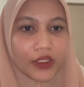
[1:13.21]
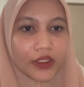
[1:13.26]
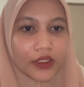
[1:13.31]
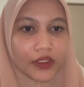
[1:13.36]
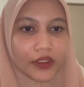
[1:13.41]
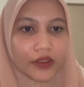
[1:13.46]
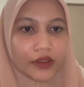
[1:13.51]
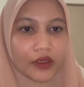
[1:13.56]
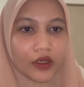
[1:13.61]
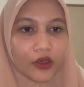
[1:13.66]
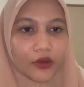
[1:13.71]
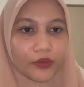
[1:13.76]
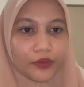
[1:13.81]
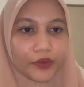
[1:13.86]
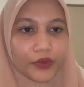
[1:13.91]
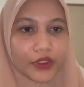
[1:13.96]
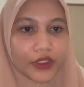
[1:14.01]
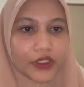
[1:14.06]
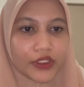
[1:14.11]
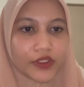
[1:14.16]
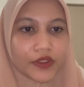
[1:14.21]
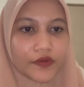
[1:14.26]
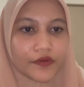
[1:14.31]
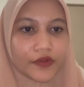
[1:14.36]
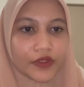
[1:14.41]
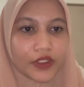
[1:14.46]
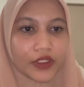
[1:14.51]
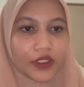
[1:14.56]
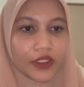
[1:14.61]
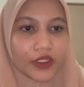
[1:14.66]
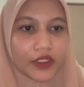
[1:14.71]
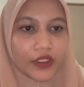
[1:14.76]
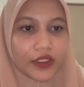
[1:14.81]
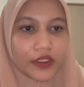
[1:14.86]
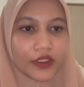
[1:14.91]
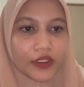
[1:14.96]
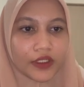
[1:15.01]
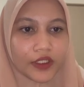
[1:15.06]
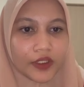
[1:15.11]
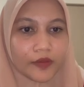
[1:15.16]
the output is severely
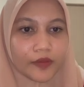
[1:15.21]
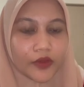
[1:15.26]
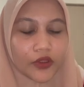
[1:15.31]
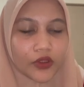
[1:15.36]
clipped